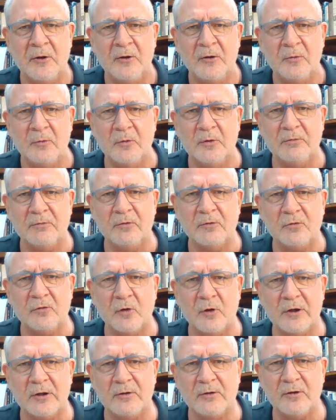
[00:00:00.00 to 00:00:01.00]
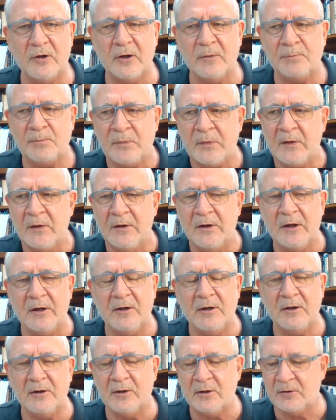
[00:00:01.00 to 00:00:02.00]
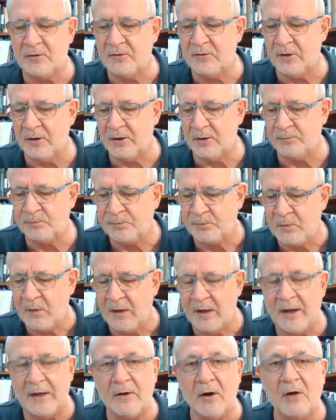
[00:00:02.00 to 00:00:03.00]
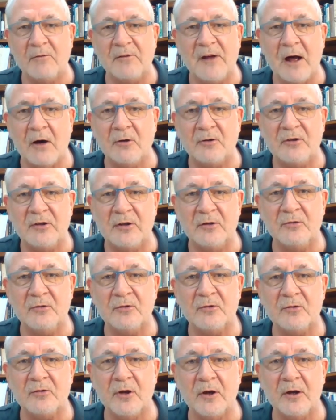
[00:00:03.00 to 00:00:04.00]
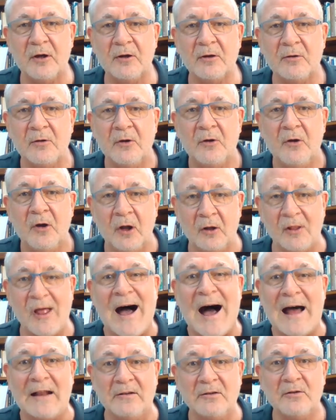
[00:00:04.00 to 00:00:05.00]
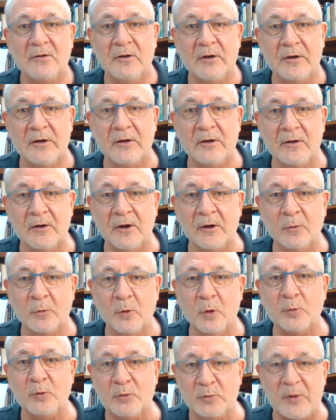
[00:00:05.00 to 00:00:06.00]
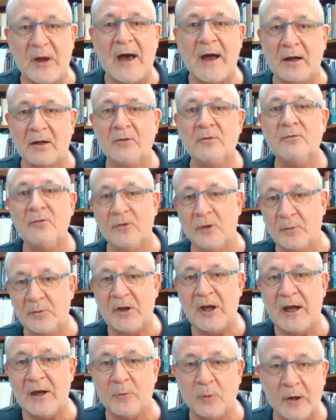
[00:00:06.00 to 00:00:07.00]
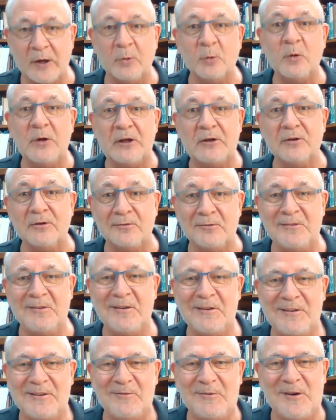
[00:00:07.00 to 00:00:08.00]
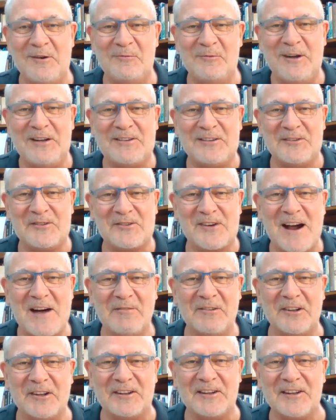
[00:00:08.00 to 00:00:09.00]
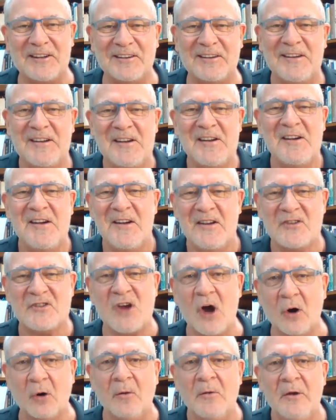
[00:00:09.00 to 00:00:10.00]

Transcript: We've enjoyed eating at A.R. Valentine's a lot, and we'll be back someday when we can when we can travel again. So